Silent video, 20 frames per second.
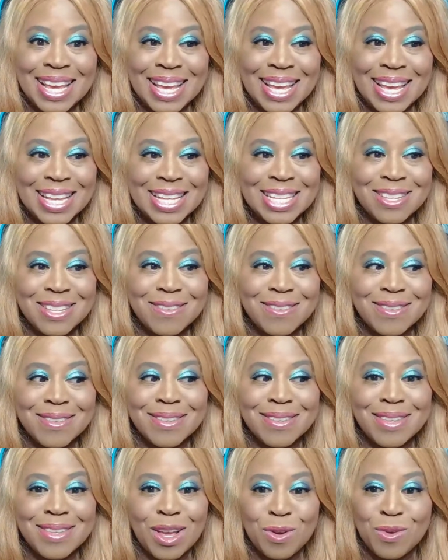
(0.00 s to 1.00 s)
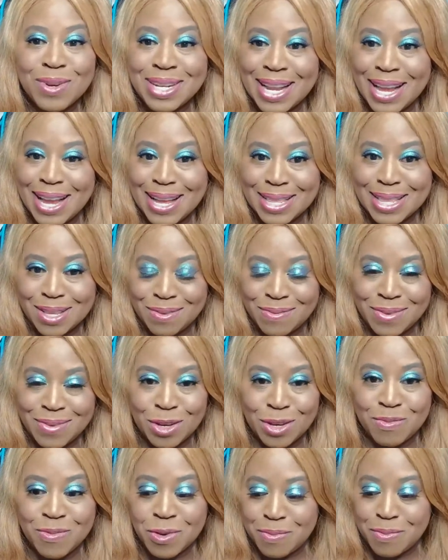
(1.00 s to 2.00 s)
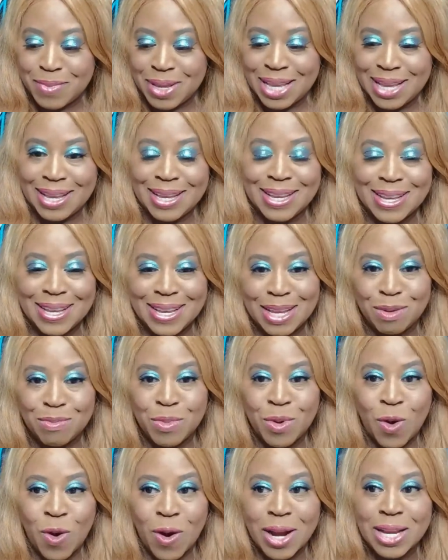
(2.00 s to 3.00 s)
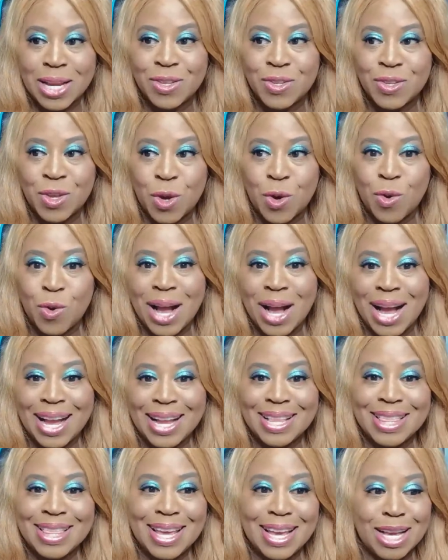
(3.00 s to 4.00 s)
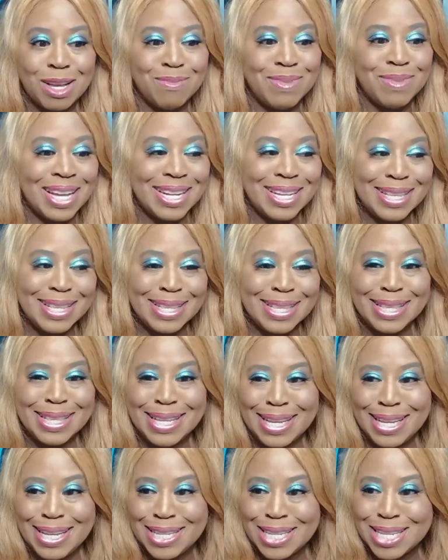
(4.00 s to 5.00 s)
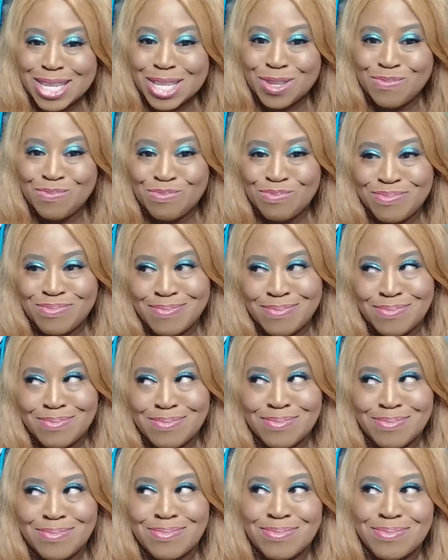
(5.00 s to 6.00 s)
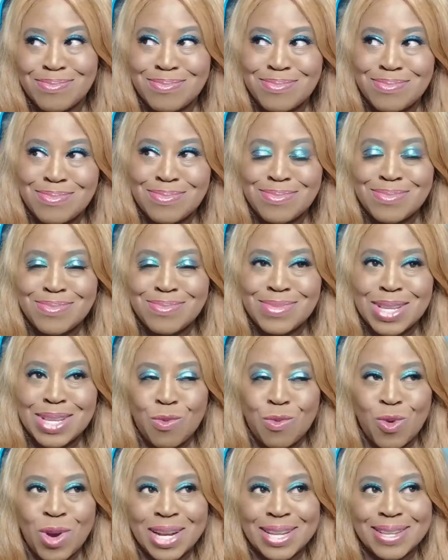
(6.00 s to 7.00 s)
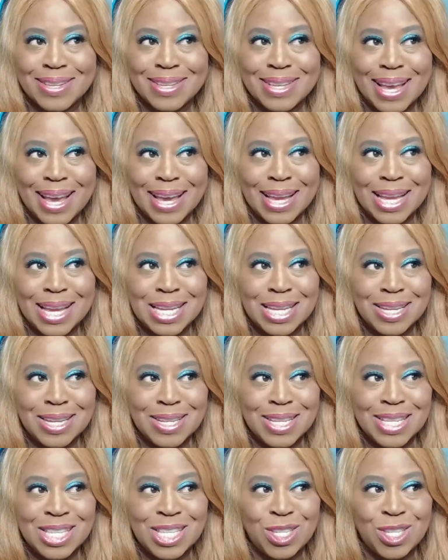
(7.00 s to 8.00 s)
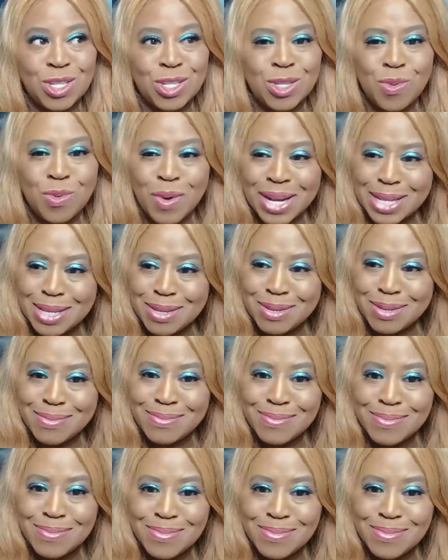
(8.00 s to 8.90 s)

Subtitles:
it slowed down the film for me in part. So I think about at least, I want to say 20,